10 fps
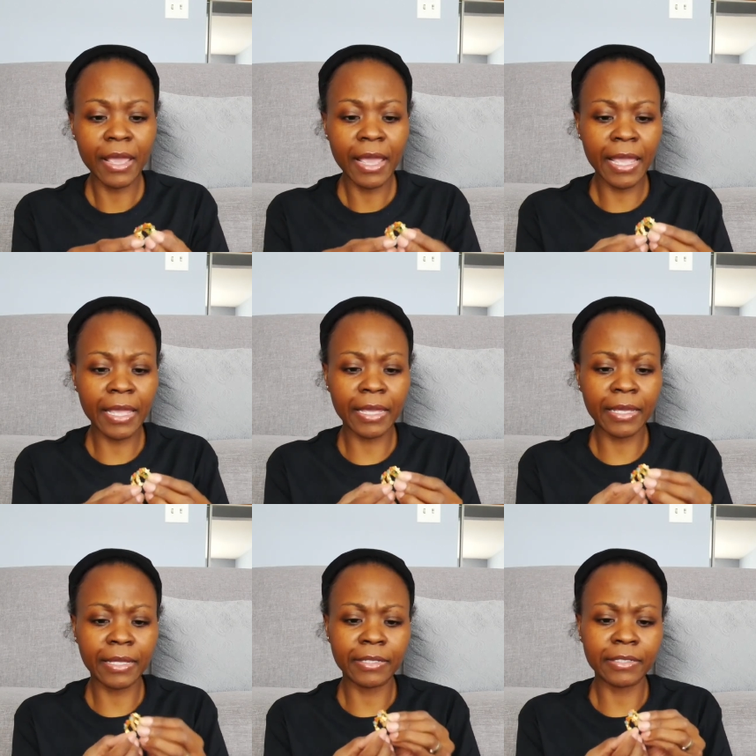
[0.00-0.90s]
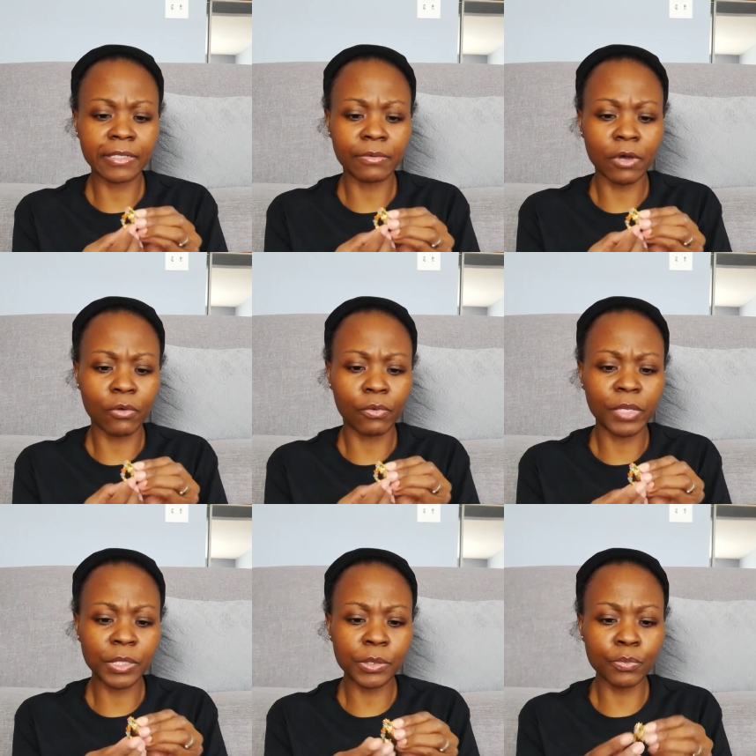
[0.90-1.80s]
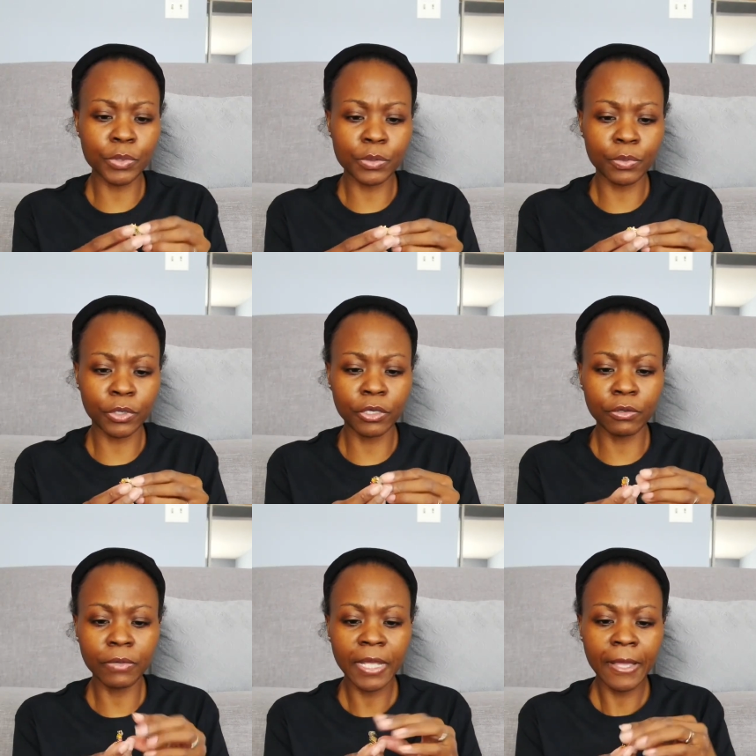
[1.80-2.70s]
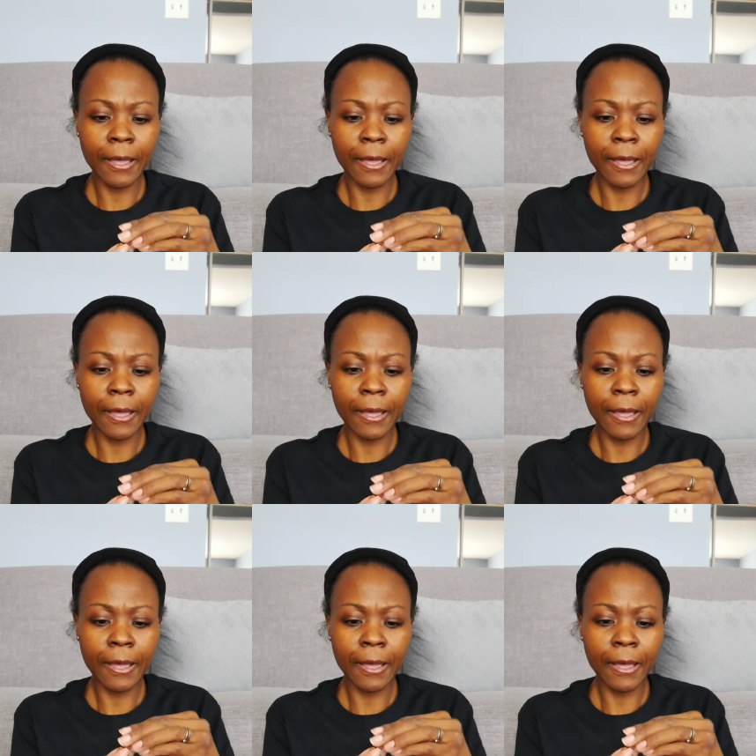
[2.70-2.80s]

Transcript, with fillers: and uh, will be super, super cute.